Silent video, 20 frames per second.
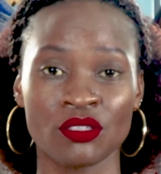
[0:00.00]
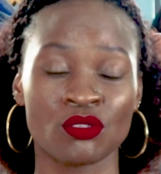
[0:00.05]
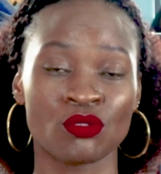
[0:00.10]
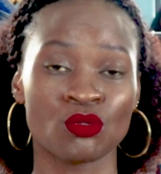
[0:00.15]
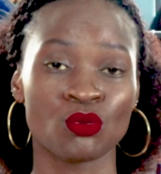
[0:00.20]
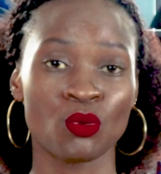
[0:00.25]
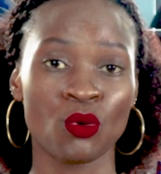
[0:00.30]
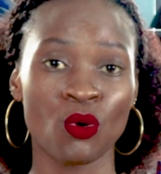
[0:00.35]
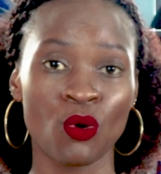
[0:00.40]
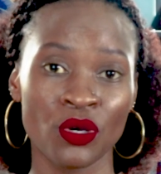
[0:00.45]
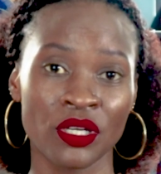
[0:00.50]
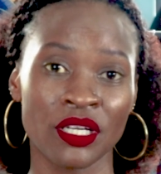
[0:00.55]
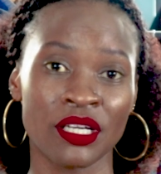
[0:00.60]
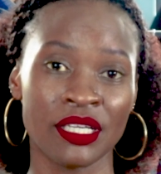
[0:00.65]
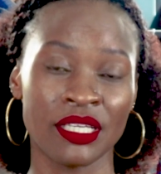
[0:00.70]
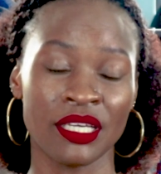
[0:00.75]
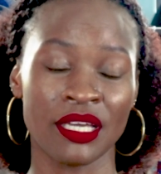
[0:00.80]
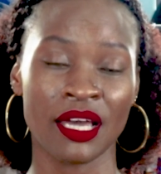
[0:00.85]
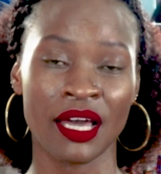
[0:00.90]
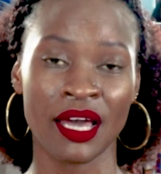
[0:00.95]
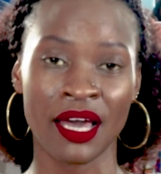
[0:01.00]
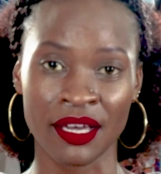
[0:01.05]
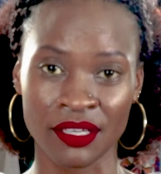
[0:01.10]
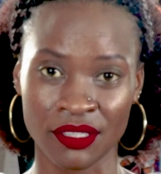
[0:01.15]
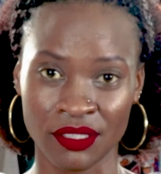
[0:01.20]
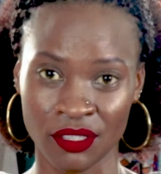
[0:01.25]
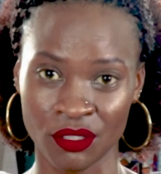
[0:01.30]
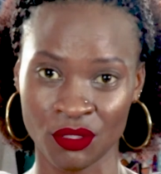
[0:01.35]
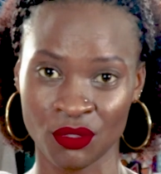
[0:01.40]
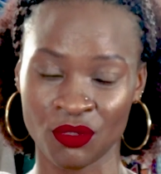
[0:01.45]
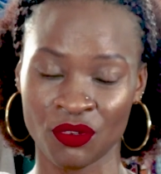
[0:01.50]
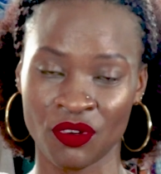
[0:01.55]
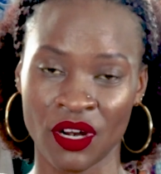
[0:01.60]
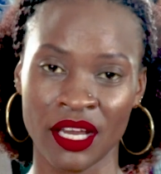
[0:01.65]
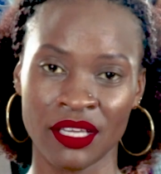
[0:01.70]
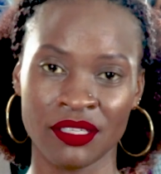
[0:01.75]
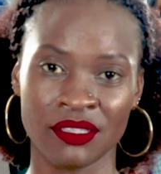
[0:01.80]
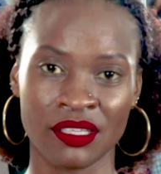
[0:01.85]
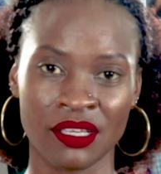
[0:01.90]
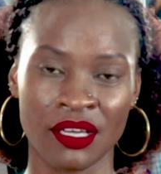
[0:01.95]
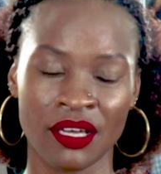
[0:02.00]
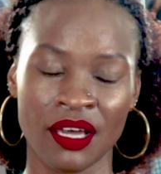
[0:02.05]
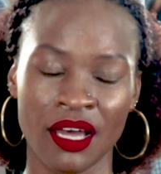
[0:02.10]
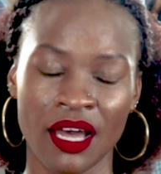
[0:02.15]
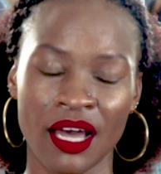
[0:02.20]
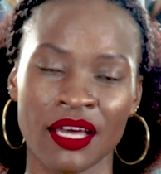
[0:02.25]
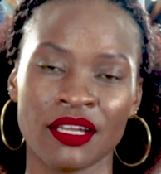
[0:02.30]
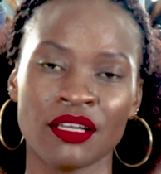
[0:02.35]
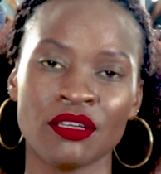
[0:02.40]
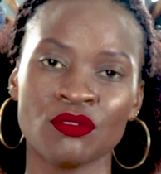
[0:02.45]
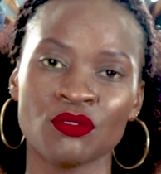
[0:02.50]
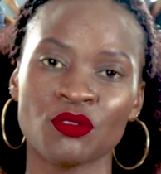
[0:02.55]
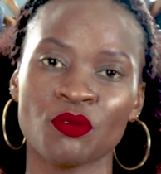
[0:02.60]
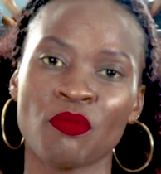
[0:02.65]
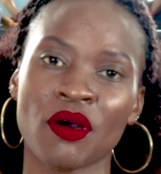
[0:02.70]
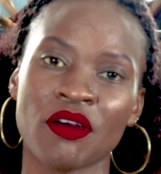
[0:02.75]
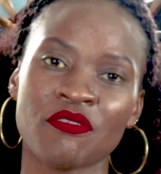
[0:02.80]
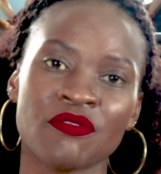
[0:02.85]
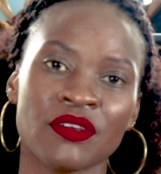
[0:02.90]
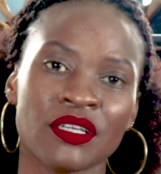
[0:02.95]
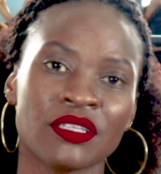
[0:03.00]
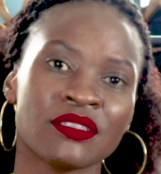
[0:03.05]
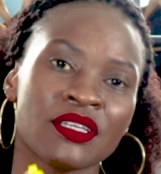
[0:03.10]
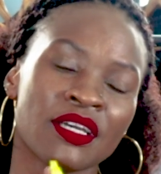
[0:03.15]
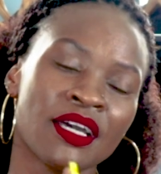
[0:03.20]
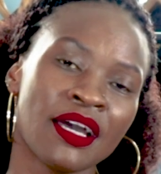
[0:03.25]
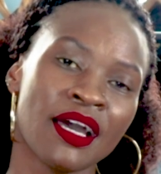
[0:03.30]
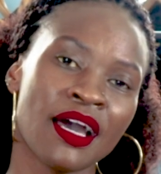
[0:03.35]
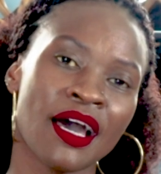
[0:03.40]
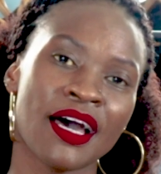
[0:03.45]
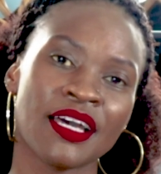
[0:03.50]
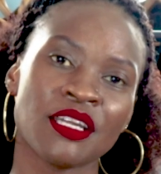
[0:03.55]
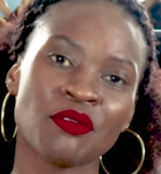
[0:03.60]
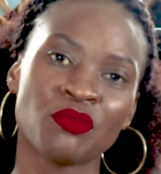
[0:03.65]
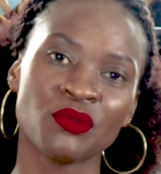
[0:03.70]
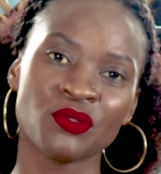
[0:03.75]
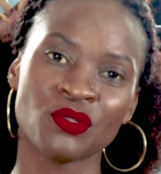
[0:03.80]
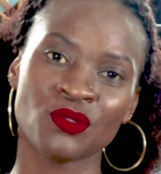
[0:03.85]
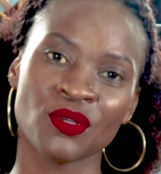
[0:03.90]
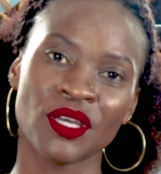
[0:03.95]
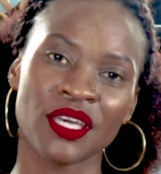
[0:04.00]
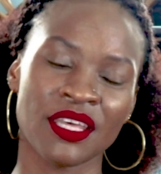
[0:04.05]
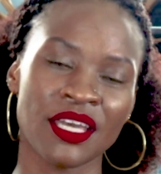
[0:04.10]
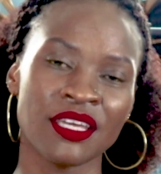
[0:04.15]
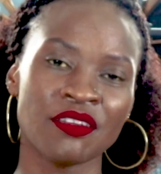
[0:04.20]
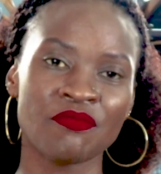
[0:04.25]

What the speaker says: is to only accessorize and look perfect and put together.